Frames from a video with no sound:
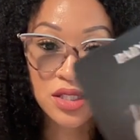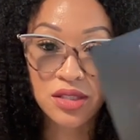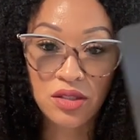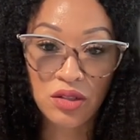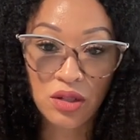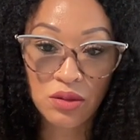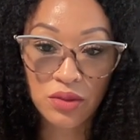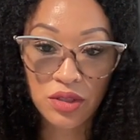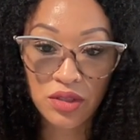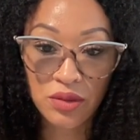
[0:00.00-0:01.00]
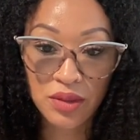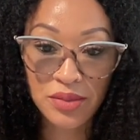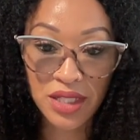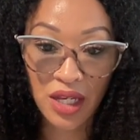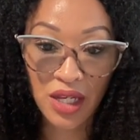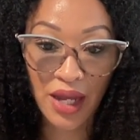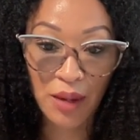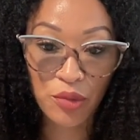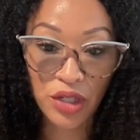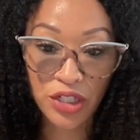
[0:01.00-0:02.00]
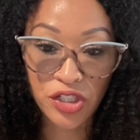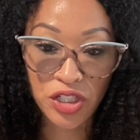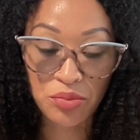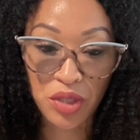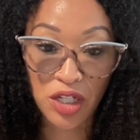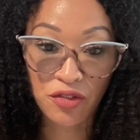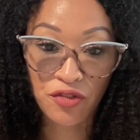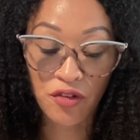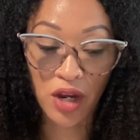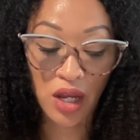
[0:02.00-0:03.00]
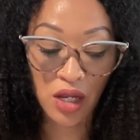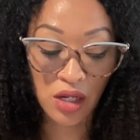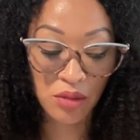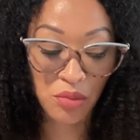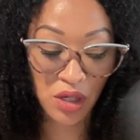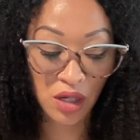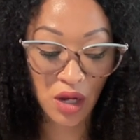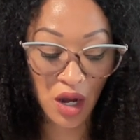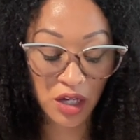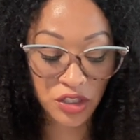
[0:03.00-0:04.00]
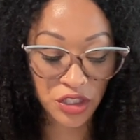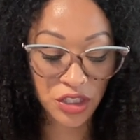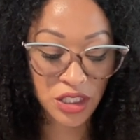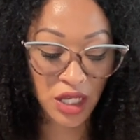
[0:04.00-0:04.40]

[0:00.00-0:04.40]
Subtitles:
You know what I'm saying? Apprehension and being afraid and being cautious.